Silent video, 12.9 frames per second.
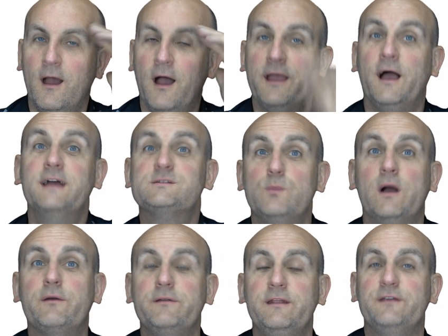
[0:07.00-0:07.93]
Hi guys,
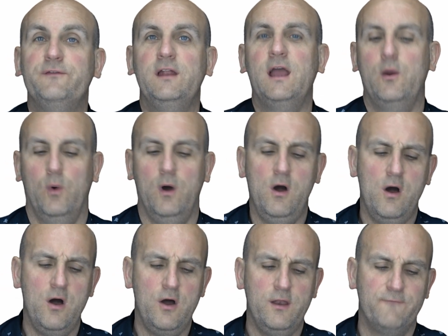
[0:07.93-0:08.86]
welcome to this video
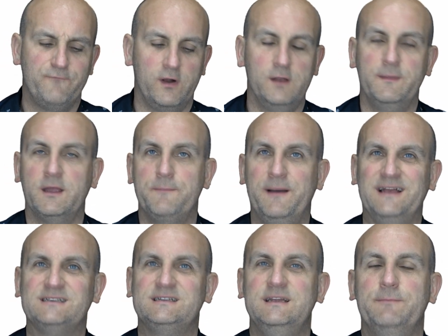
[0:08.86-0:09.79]
on volume and
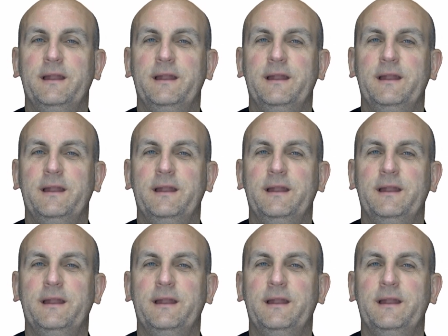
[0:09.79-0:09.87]
capacity.